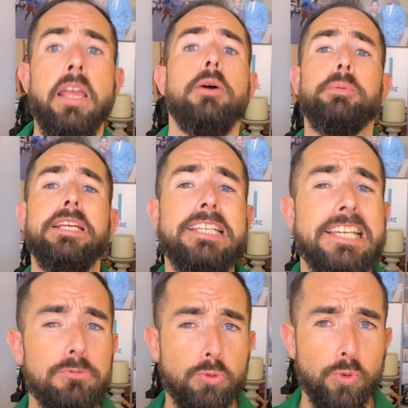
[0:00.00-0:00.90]

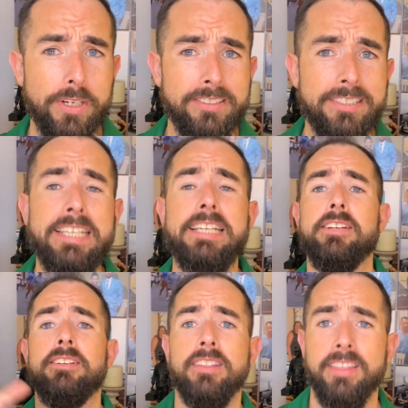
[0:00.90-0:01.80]
LPT
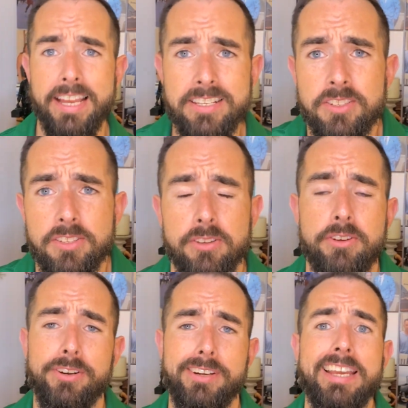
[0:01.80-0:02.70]
Realty, lessons
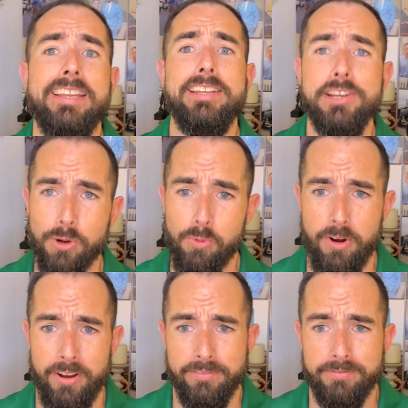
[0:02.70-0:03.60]
learned year
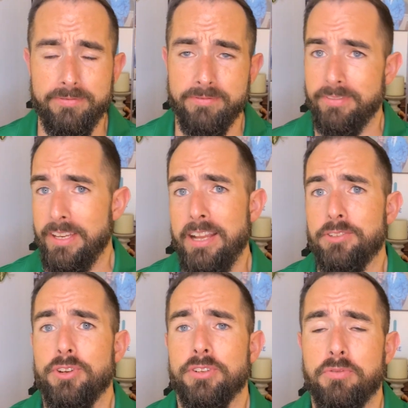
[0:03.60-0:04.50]
one, not
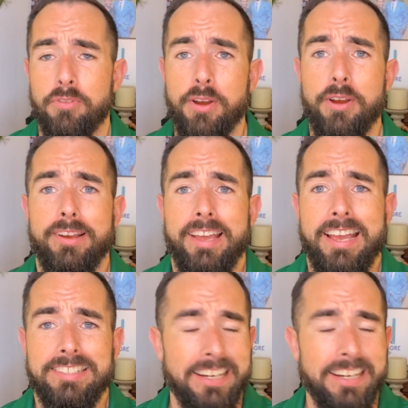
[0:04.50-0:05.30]
just as